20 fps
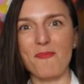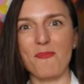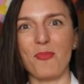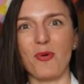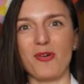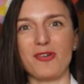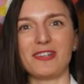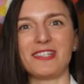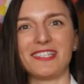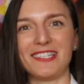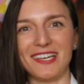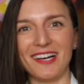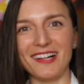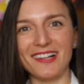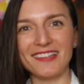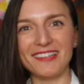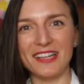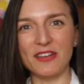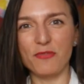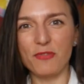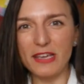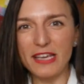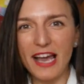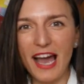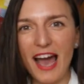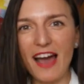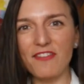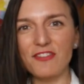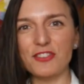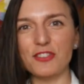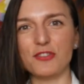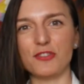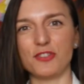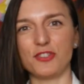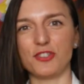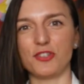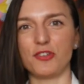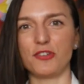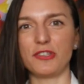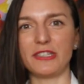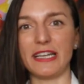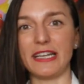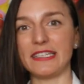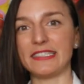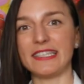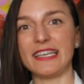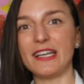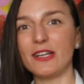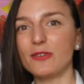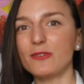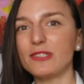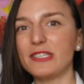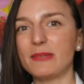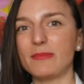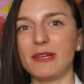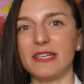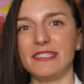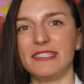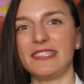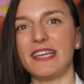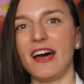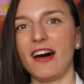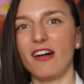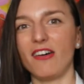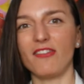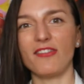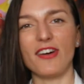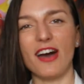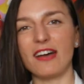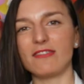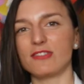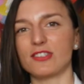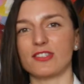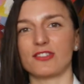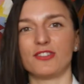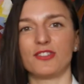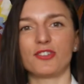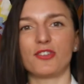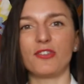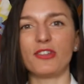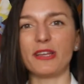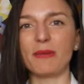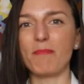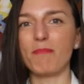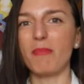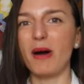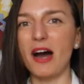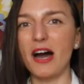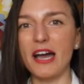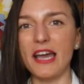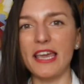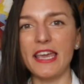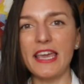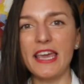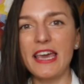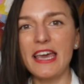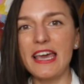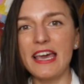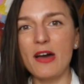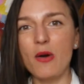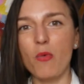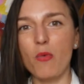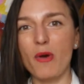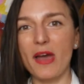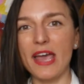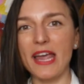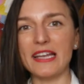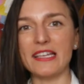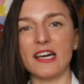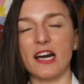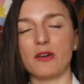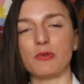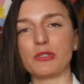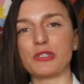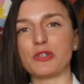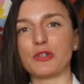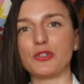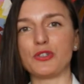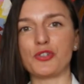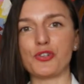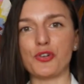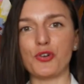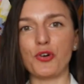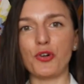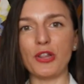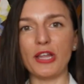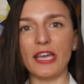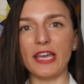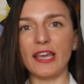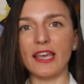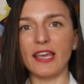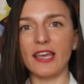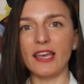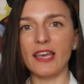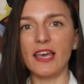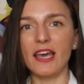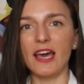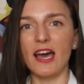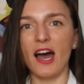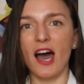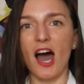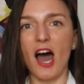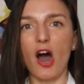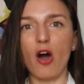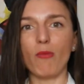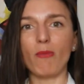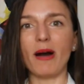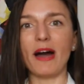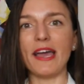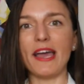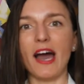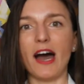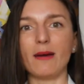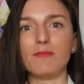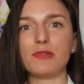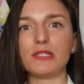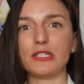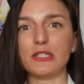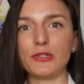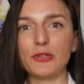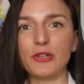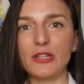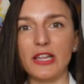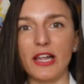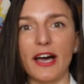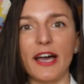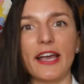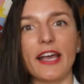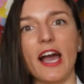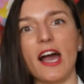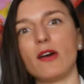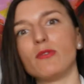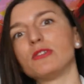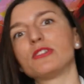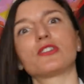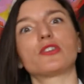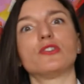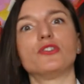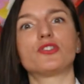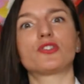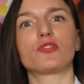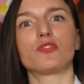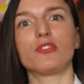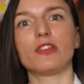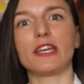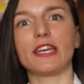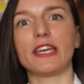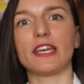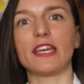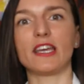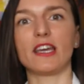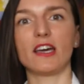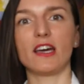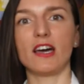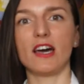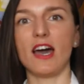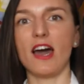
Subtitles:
portal, that we have to control things, including myself. I was controlling my weight. I was controlling how my abs look like. I was controlling